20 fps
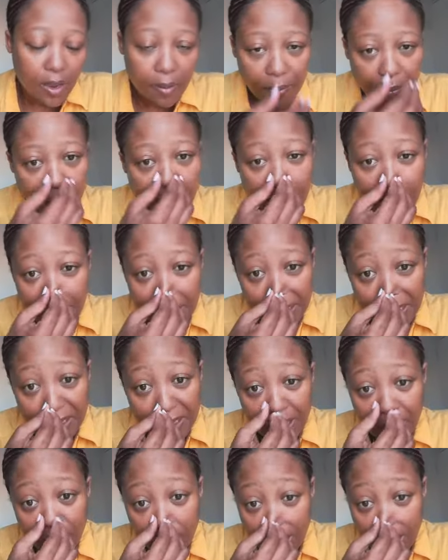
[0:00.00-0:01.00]
But at
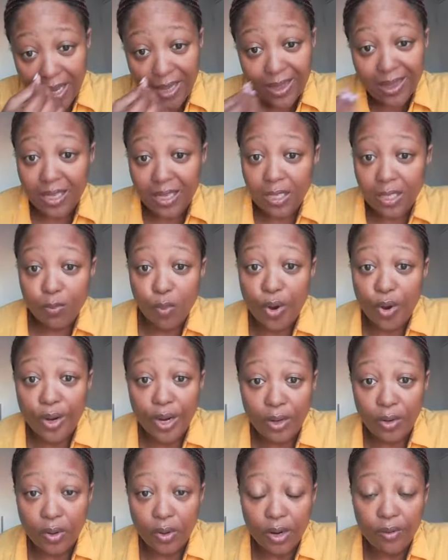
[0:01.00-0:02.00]
this point I
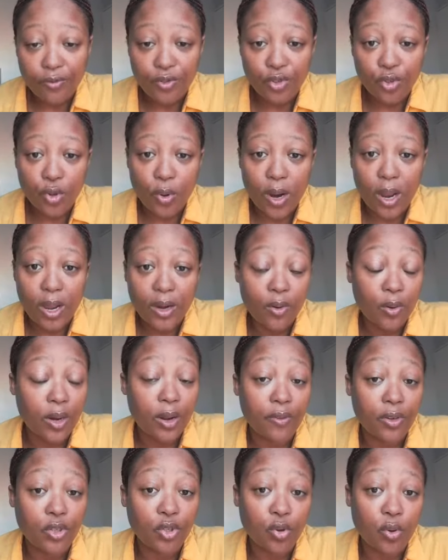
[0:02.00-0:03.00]
don't have
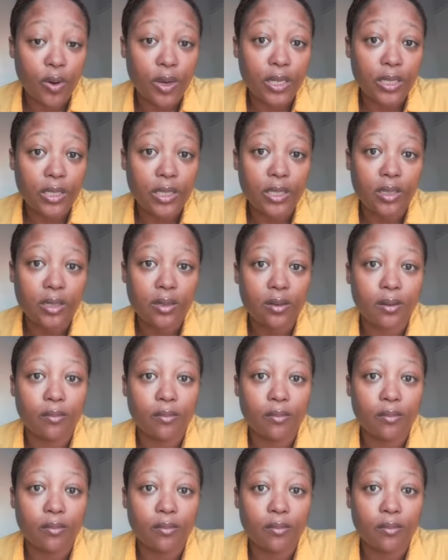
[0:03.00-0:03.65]
a choice.